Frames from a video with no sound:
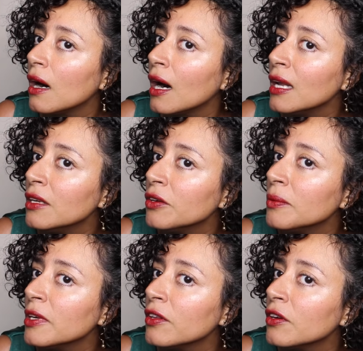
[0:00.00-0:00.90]
A little
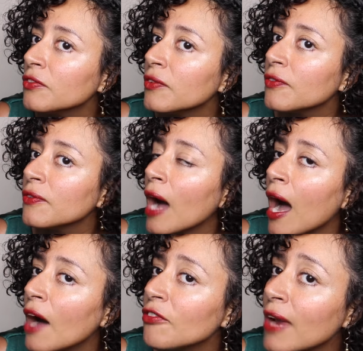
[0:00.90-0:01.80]
bit of
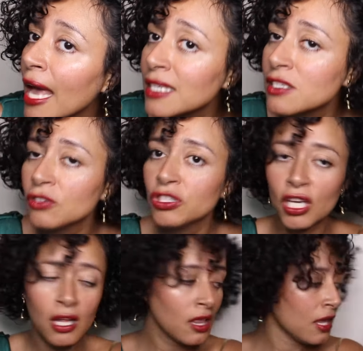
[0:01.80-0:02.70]
uh, flaxseed
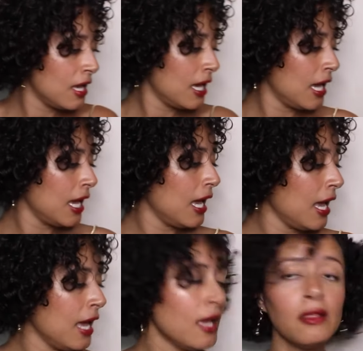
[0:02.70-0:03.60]
gel
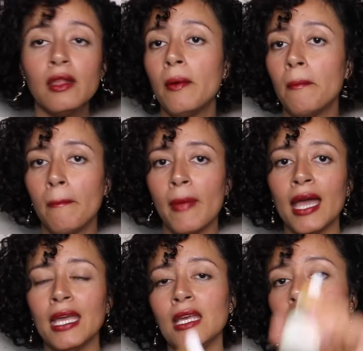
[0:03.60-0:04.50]
and
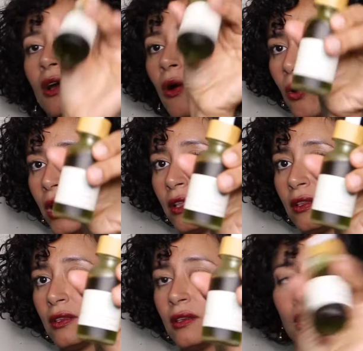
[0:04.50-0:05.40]
my oil.
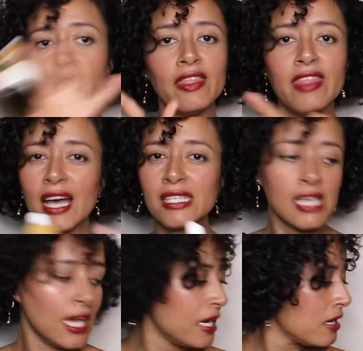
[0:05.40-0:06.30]
That's
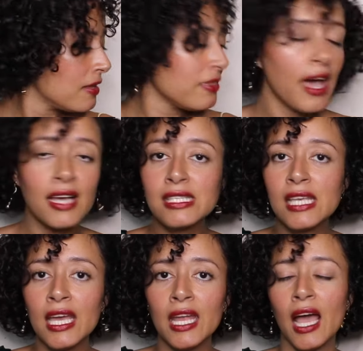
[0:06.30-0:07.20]
it. That's
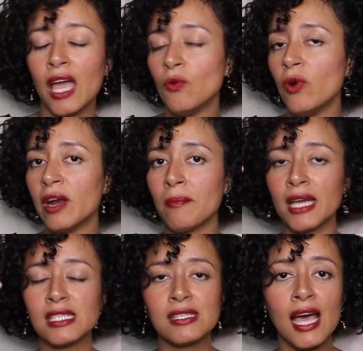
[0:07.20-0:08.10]
it. I wear
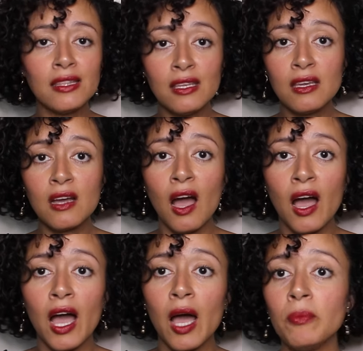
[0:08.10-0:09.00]
my satin
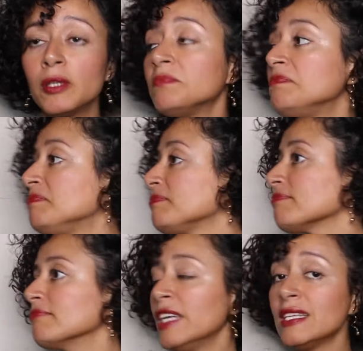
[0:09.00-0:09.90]
cap.
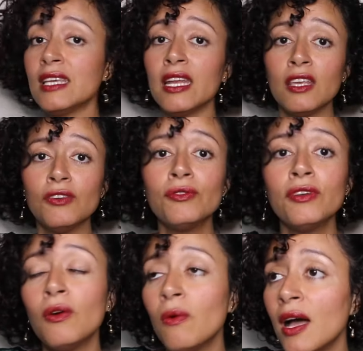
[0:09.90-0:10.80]
That's it. And you
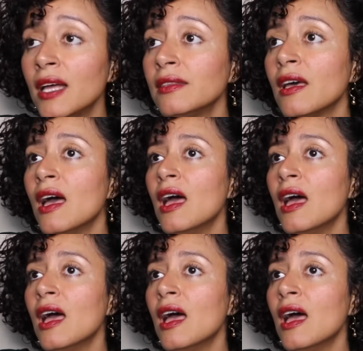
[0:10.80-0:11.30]
know what?